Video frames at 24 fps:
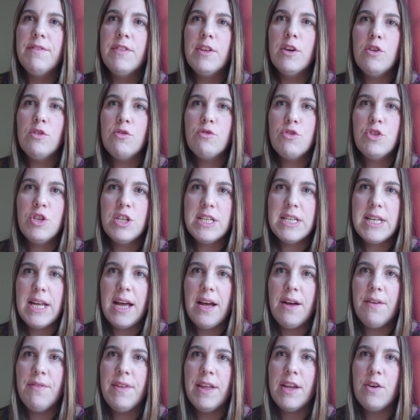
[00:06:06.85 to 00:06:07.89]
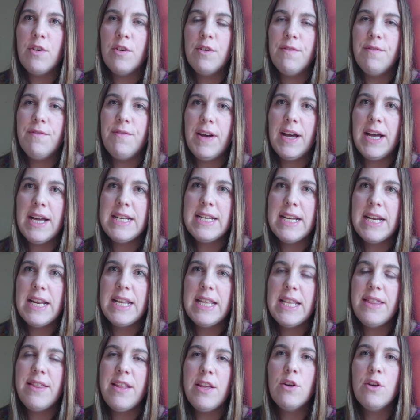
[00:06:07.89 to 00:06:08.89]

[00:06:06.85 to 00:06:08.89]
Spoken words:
ultrasound, they couldn't find anything.